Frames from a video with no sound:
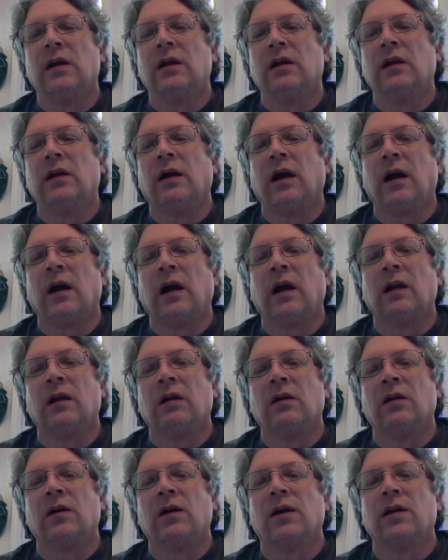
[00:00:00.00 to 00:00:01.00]
uh,
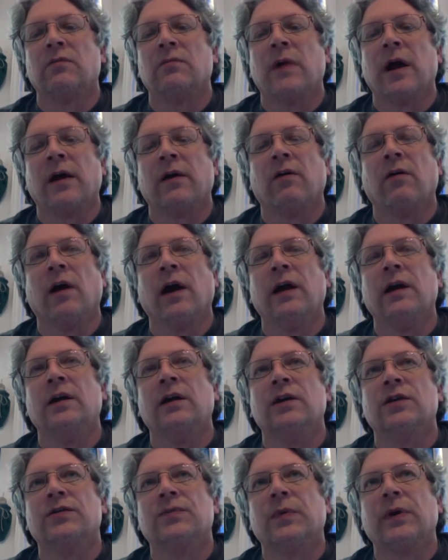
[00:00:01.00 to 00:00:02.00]
look at my
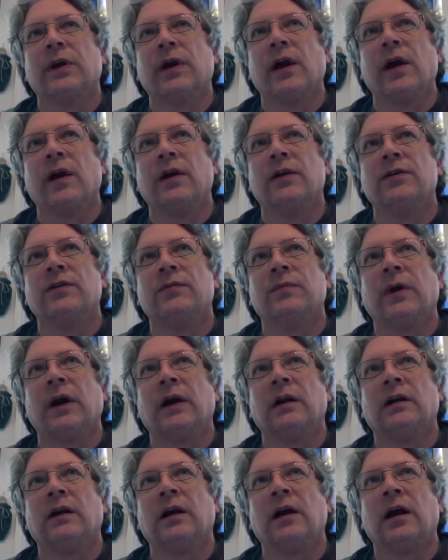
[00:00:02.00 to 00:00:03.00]
greatness because of my
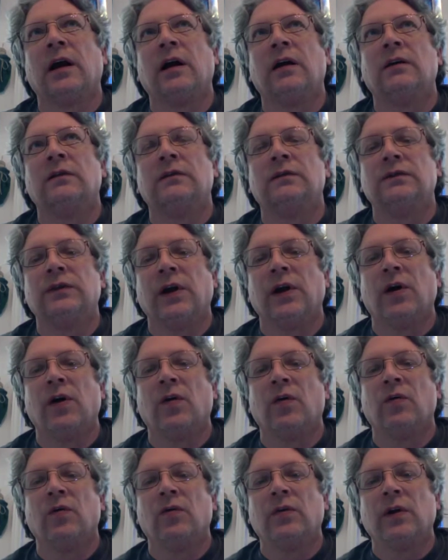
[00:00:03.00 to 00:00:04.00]
love.
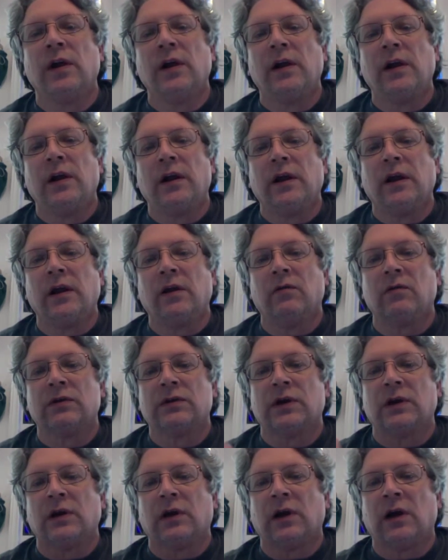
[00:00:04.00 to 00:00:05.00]
No, it was
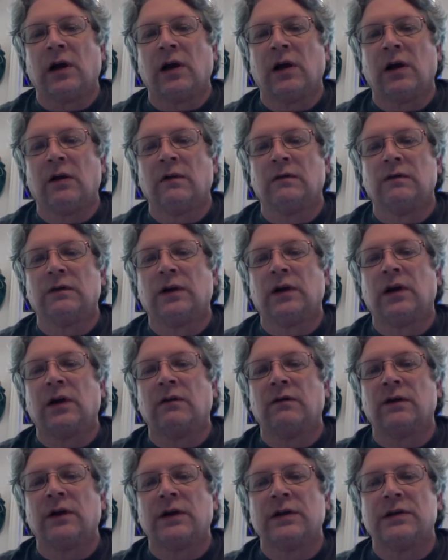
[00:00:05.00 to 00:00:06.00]
a love
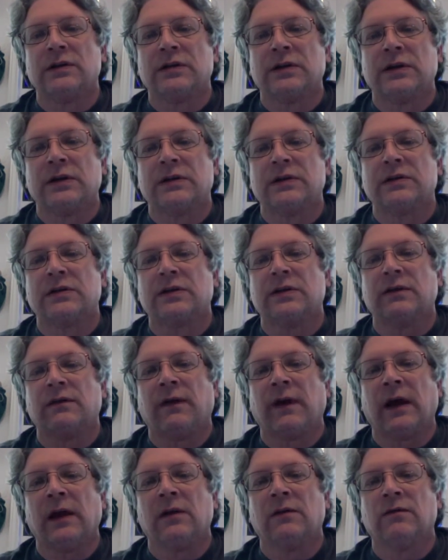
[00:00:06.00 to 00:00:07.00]
of consistent
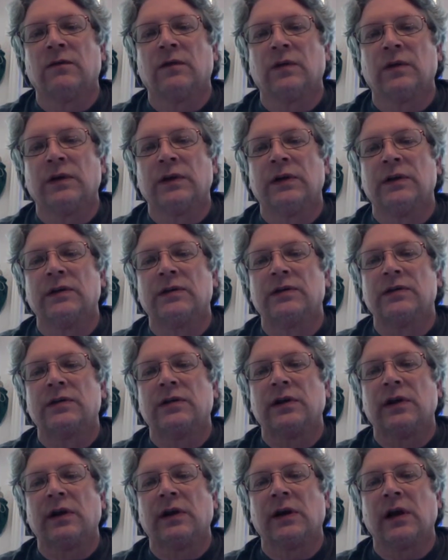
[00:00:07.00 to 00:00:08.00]
faithfulness
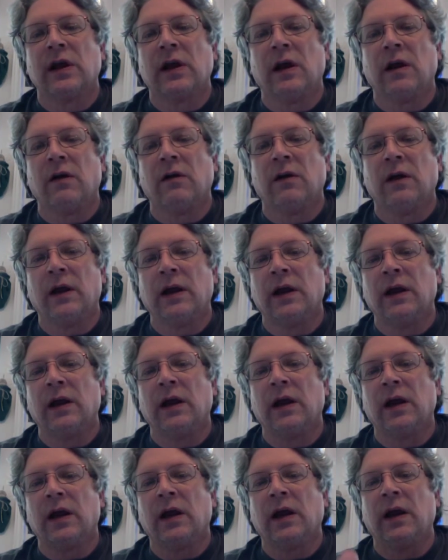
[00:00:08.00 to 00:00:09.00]
and caring.
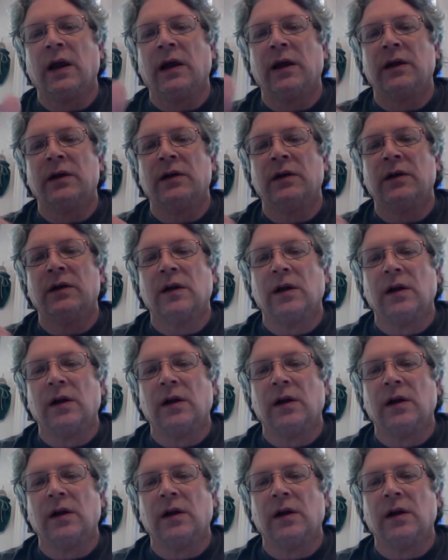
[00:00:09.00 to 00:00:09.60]
And